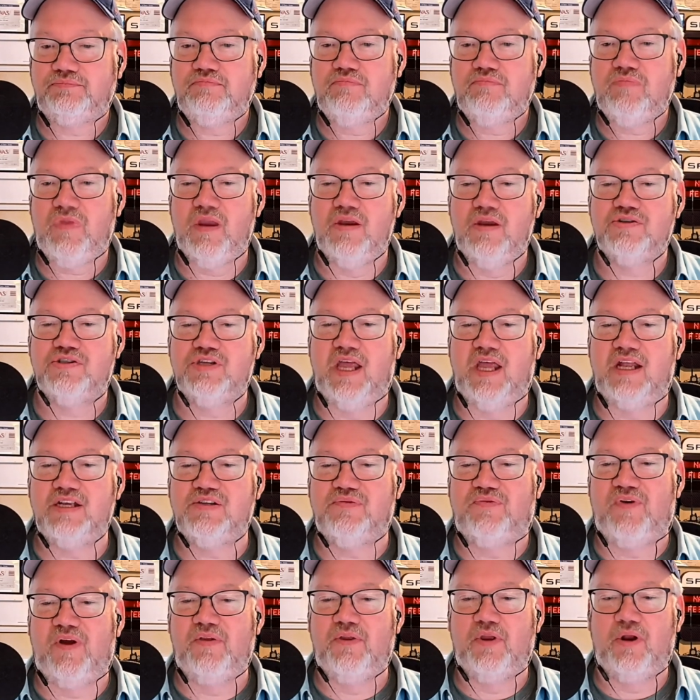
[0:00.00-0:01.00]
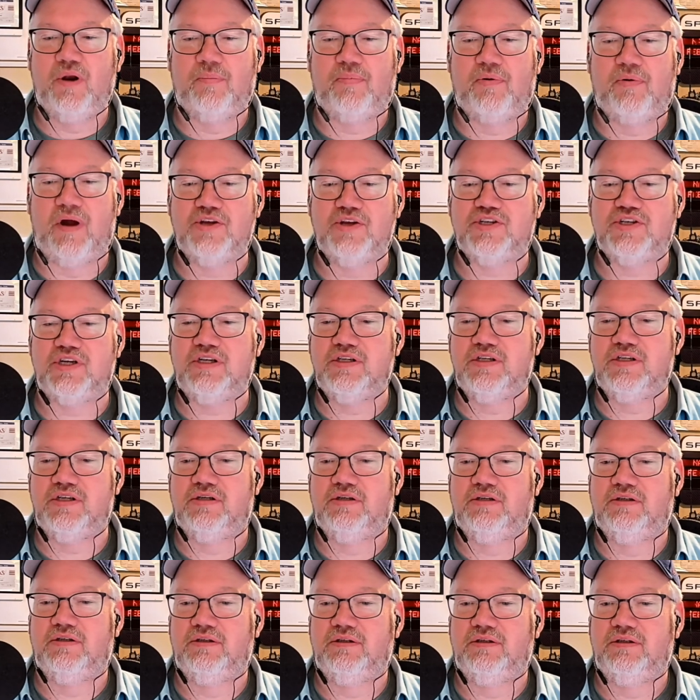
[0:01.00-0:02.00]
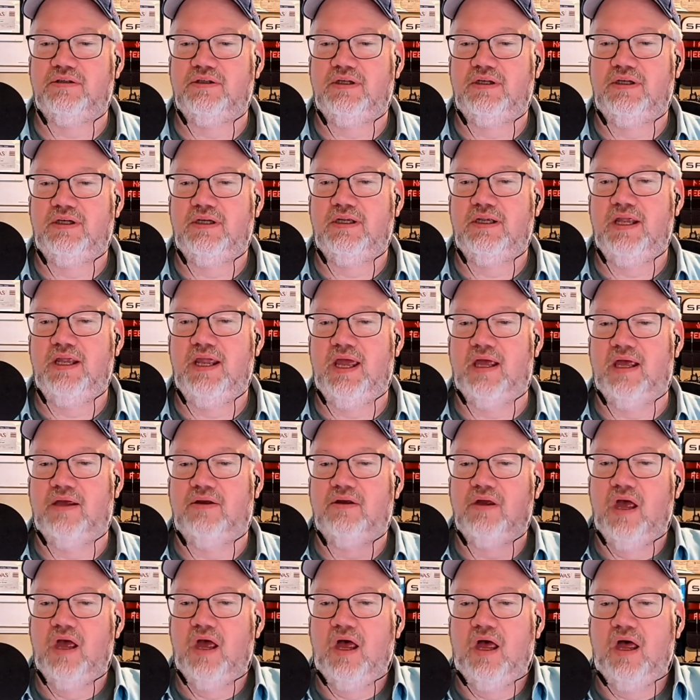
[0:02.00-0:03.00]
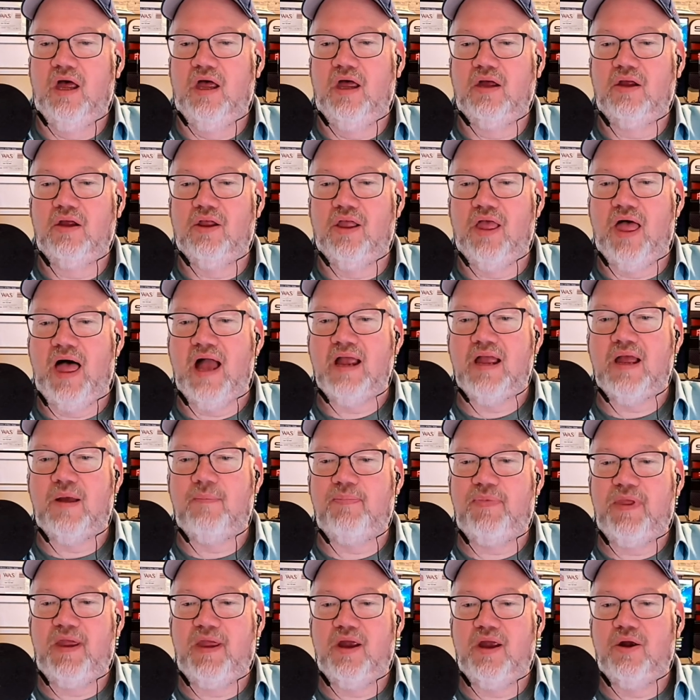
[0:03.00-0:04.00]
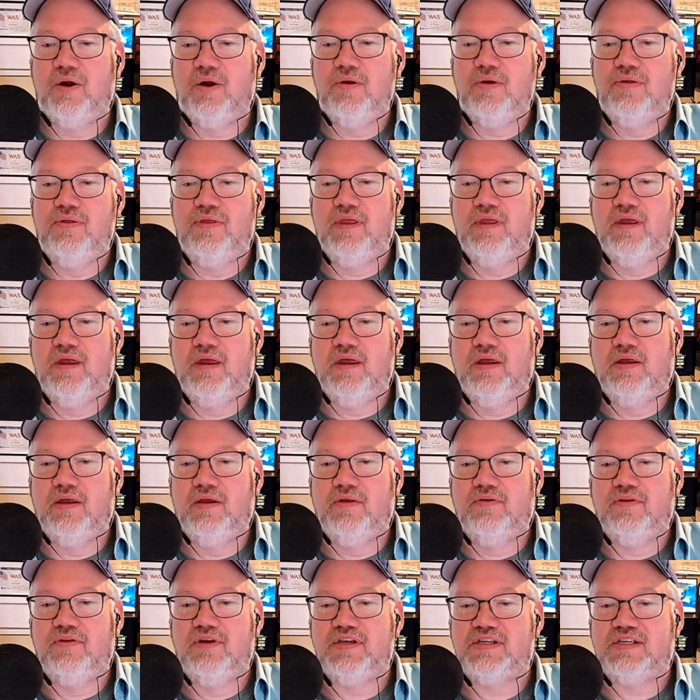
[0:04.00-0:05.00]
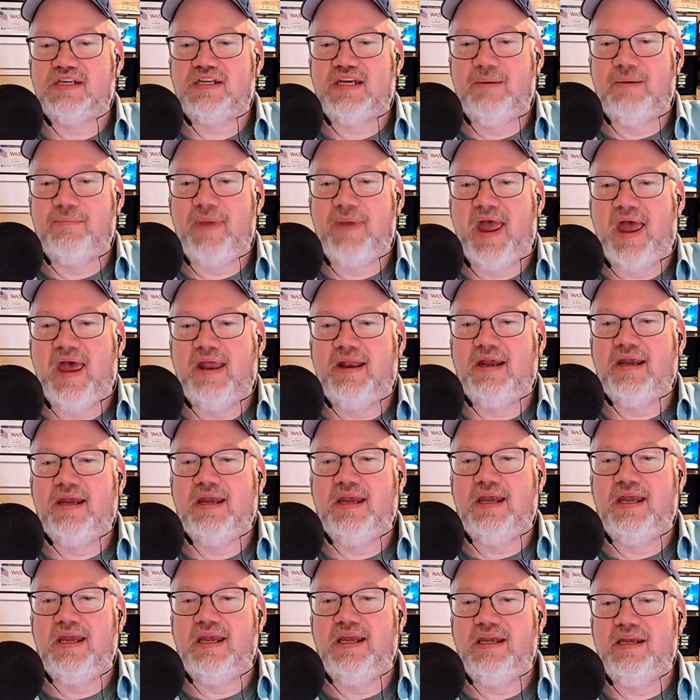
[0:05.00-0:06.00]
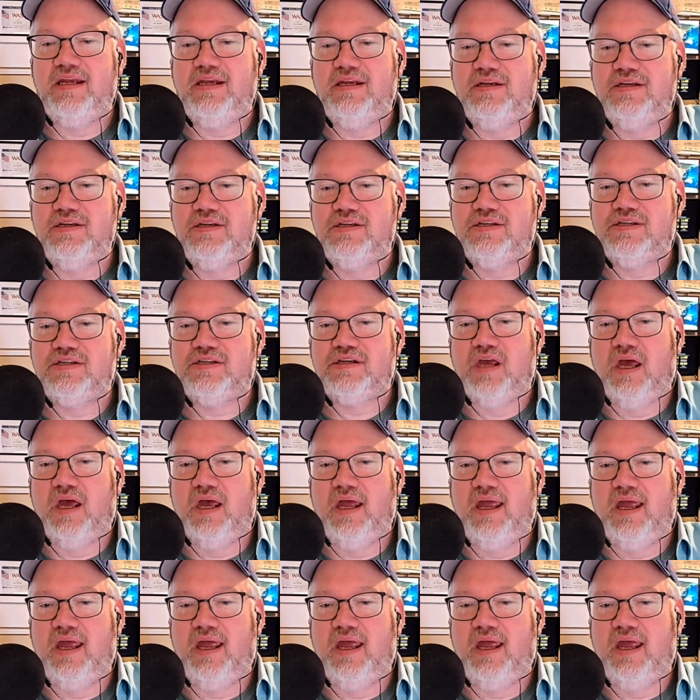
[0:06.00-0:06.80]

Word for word: Oh, so that's, that's a fun amazing. little project. Yeah. Uh, clock up there. The the schematic is Yeah, a,